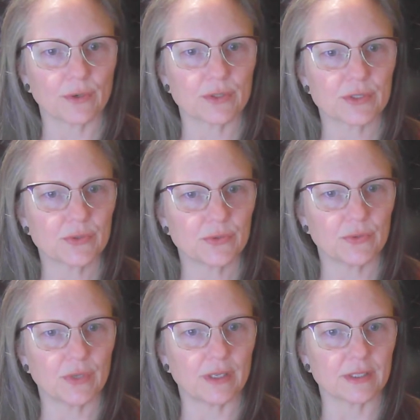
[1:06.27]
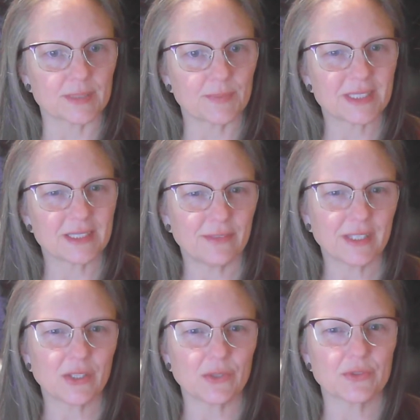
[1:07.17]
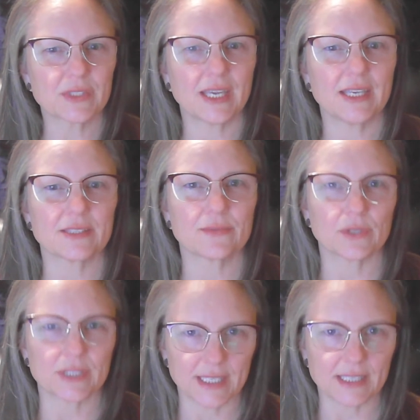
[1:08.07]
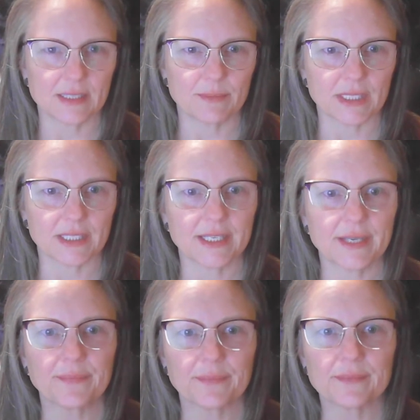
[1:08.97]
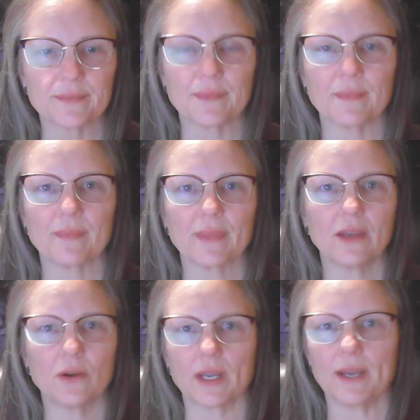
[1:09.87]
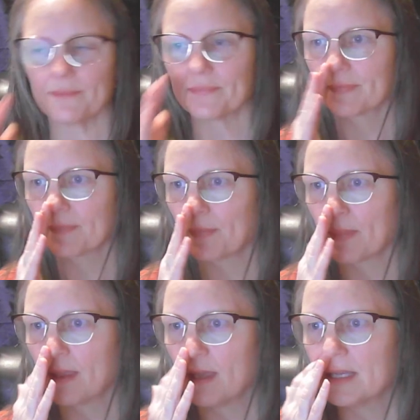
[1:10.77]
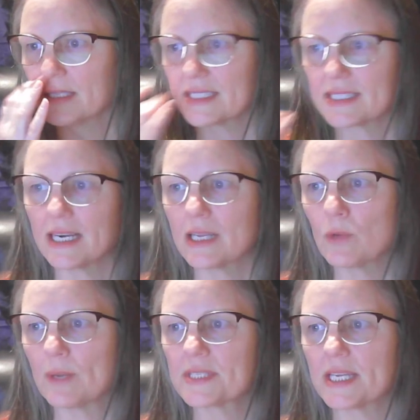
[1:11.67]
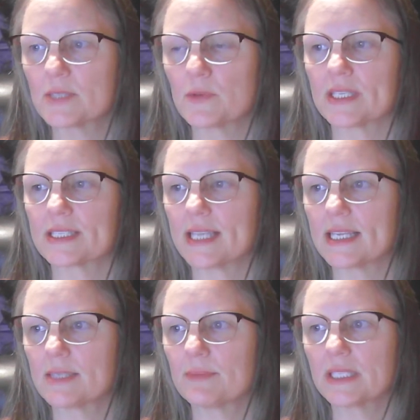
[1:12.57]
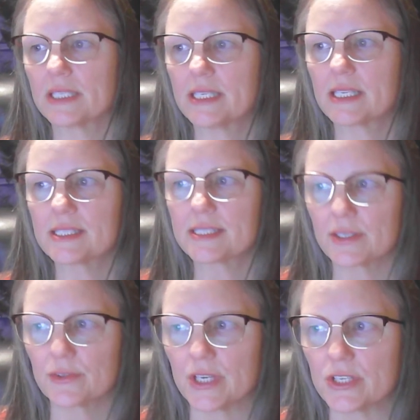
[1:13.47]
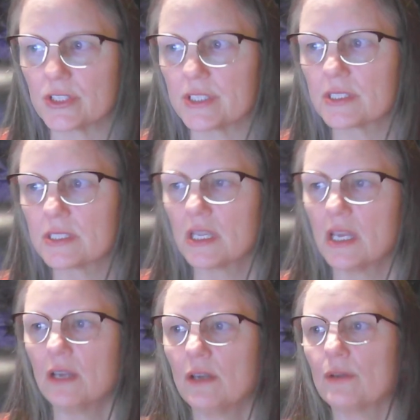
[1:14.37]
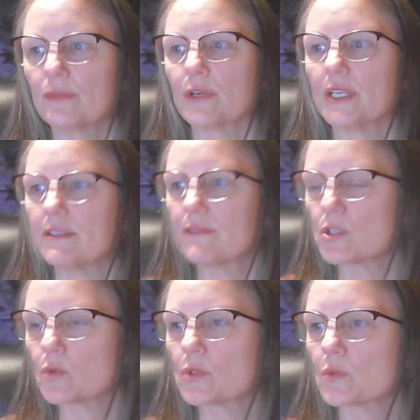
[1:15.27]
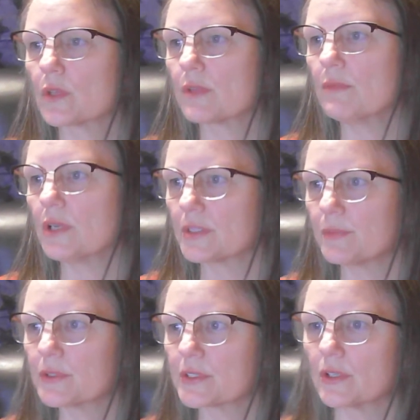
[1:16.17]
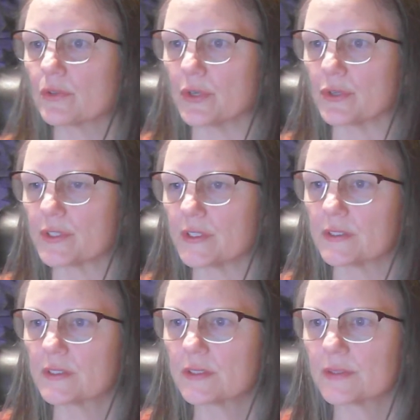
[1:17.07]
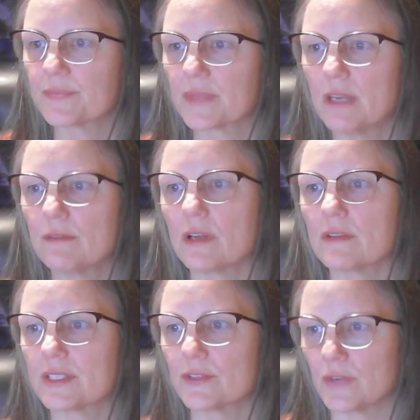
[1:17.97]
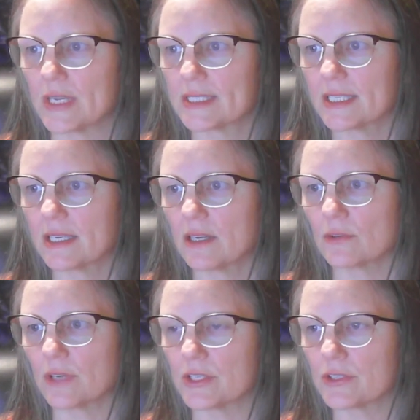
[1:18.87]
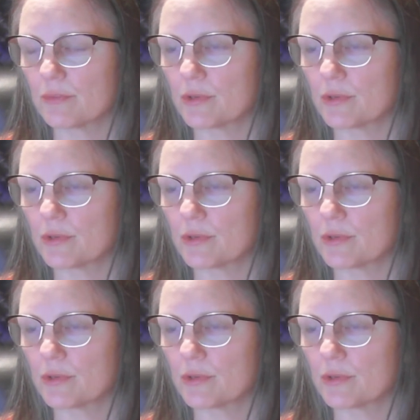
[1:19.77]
to a specific use case for accessibility. Okay. Designing websites with accessibility considerations for individuals with multiple sclerosis involves addressing a range of